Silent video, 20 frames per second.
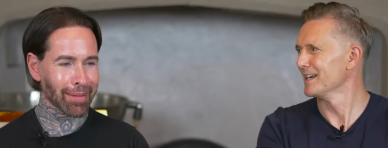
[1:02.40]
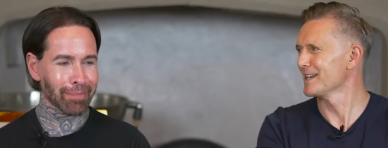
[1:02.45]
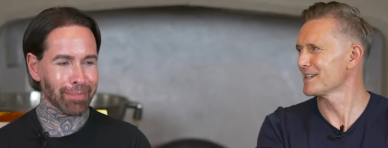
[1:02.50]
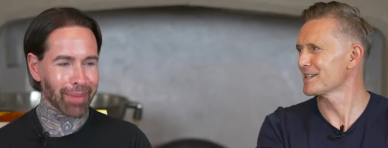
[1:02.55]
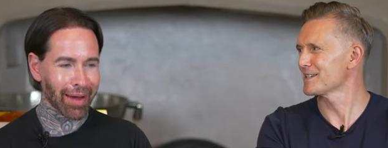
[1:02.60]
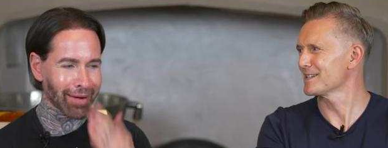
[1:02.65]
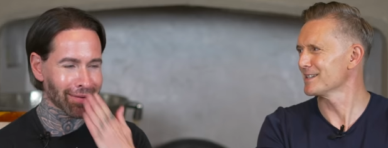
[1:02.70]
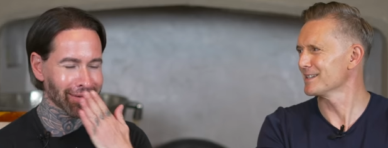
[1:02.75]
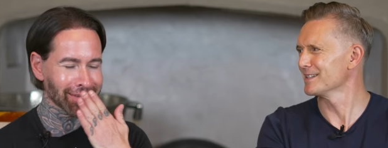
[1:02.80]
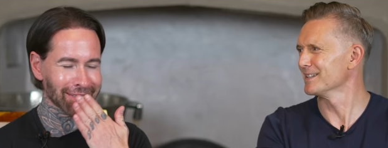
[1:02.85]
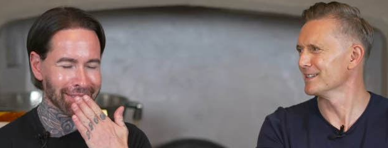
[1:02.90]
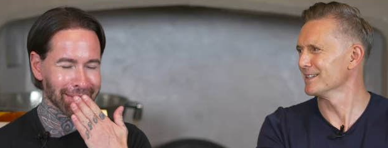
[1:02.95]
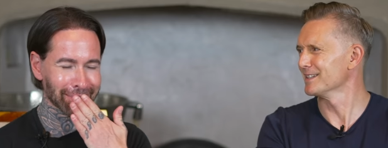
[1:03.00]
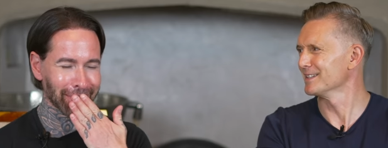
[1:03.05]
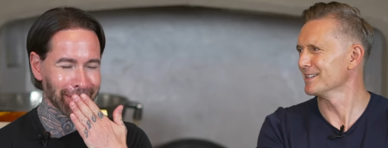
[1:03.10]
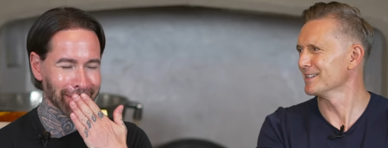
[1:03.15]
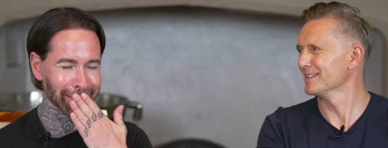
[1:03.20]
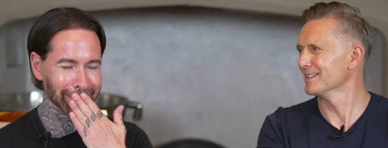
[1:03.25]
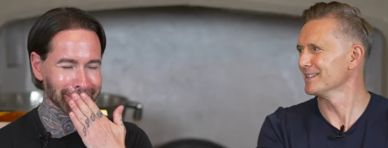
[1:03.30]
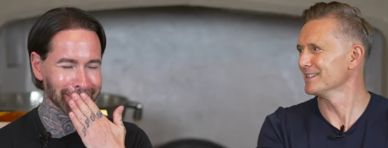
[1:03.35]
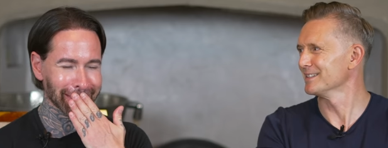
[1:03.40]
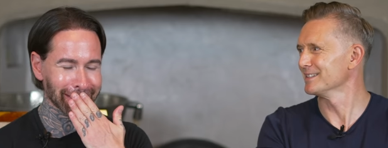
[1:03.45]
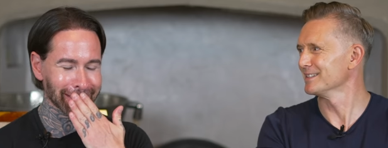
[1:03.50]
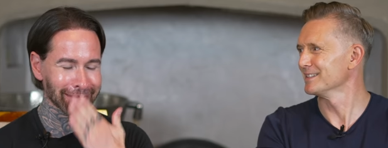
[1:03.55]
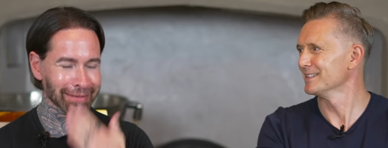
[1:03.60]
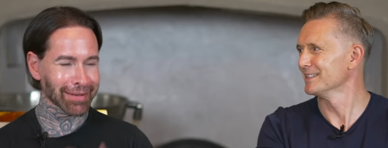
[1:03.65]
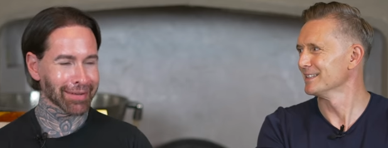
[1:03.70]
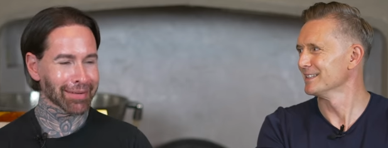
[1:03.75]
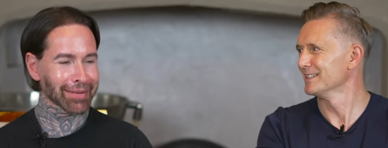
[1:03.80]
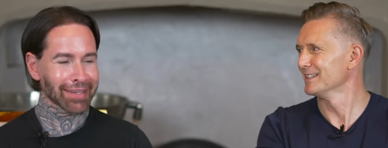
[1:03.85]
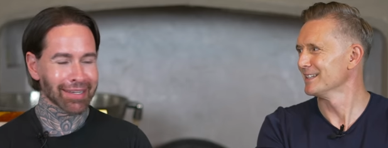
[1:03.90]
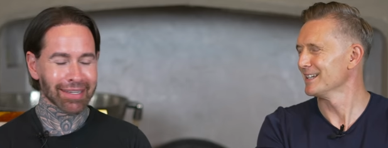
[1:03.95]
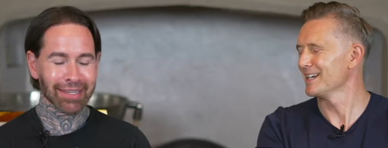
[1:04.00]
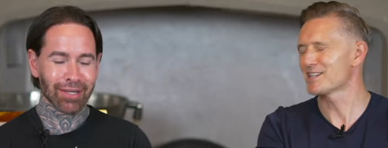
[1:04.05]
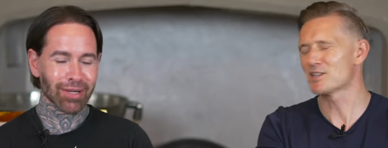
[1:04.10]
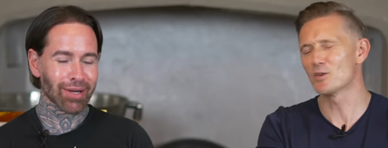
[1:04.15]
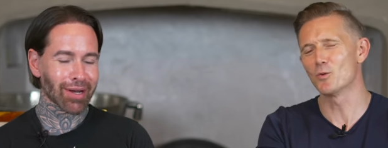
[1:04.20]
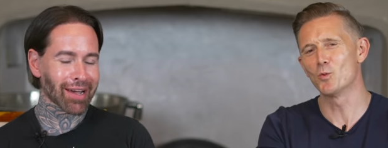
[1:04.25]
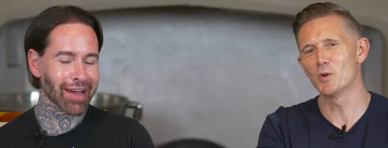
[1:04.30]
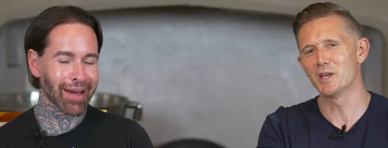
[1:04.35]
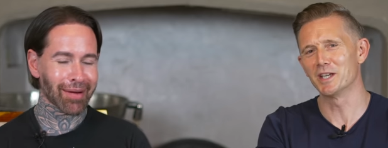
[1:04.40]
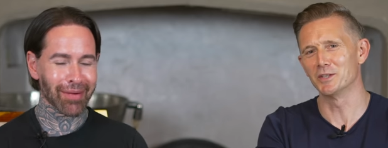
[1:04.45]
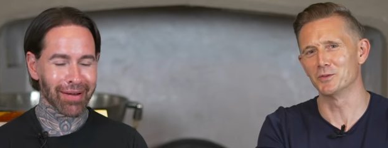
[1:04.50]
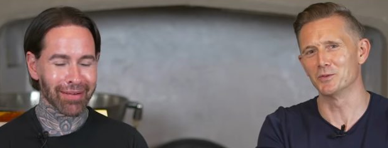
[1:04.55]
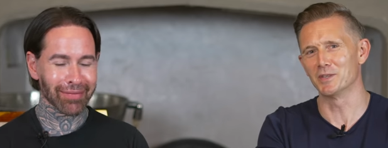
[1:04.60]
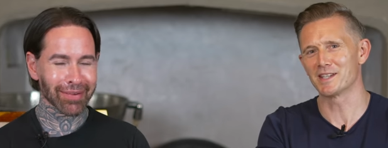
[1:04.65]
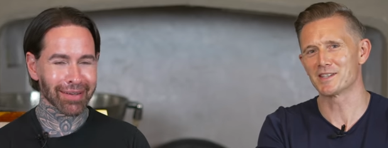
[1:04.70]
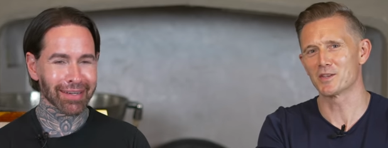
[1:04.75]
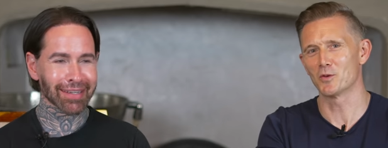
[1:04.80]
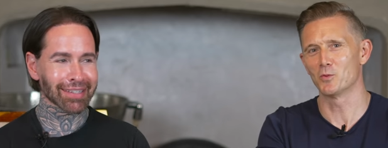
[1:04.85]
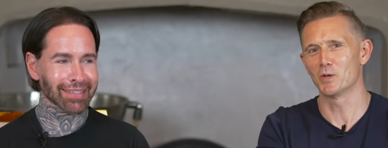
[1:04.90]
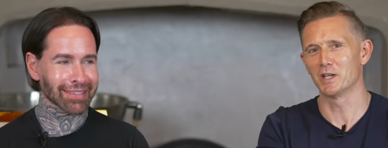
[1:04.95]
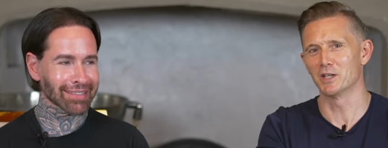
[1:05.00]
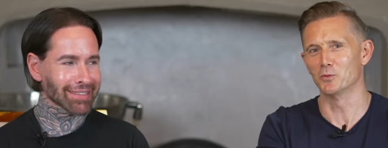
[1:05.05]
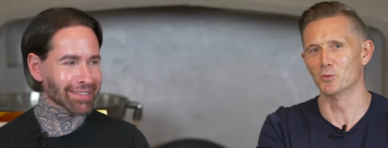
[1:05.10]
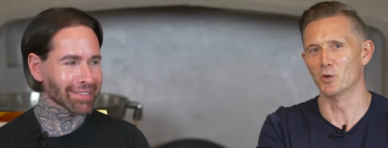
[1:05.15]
Speaker 1: embarrassed, it's, a bit, oh no. It's a weird, However. it's a weird